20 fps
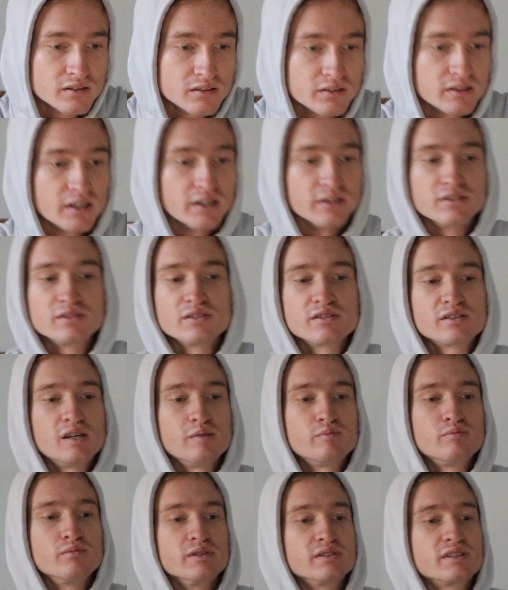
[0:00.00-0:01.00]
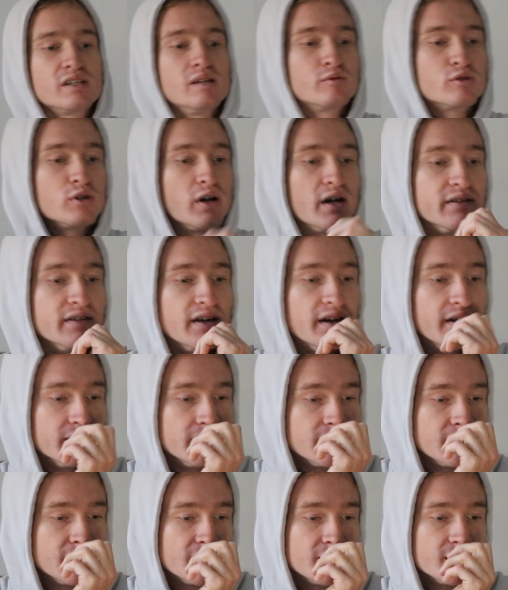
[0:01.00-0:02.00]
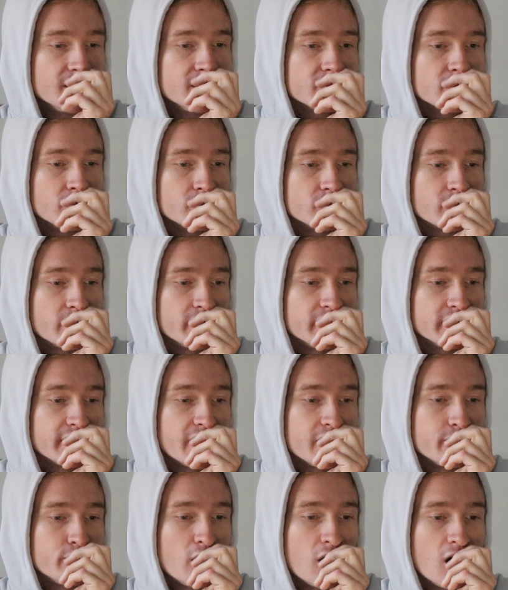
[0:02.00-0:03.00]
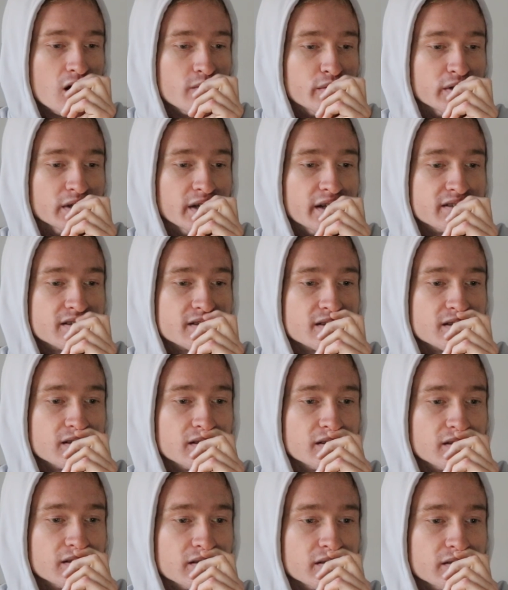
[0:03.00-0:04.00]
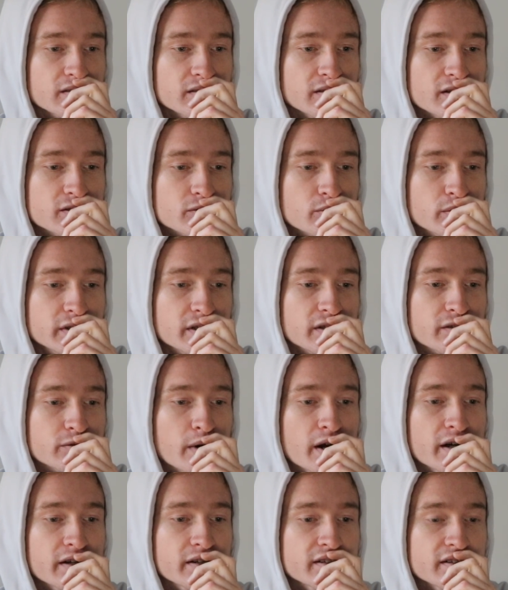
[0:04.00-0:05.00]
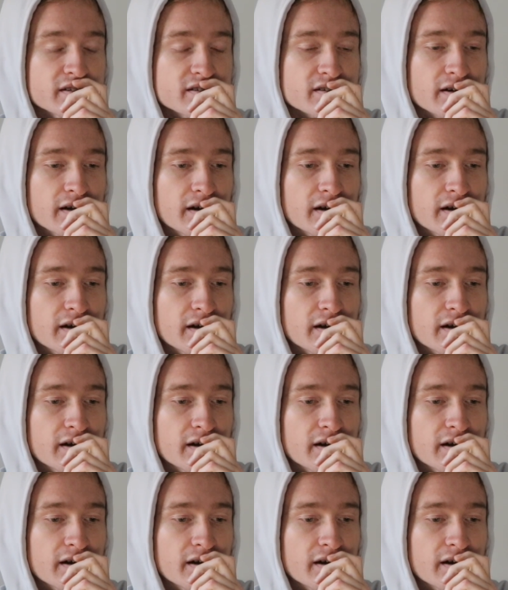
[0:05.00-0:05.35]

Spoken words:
Yeah, let's keep trying that. So he's threatening that pawn, but let's really threaten his